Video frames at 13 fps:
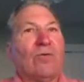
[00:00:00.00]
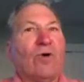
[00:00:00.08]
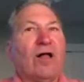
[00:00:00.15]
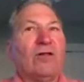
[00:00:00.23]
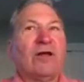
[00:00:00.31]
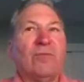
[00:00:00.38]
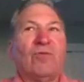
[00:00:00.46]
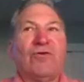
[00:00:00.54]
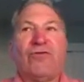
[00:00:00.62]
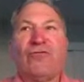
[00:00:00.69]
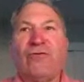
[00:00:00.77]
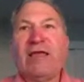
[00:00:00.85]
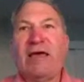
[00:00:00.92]
Well number
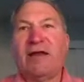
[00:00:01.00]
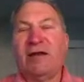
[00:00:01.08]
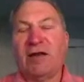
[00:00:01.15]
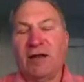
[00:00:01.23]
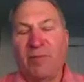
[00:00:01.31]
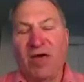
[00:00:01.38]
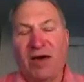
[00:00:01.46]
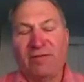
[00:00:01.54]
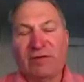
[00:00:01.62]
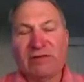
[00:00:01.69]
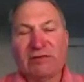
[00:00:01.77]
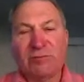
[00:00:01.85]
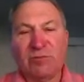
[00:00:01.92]
three ended up
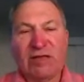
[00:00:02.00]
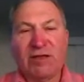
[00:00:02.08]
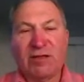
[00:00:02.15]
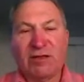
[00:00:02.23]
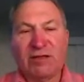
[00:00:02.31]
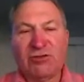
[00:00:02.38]
having some legal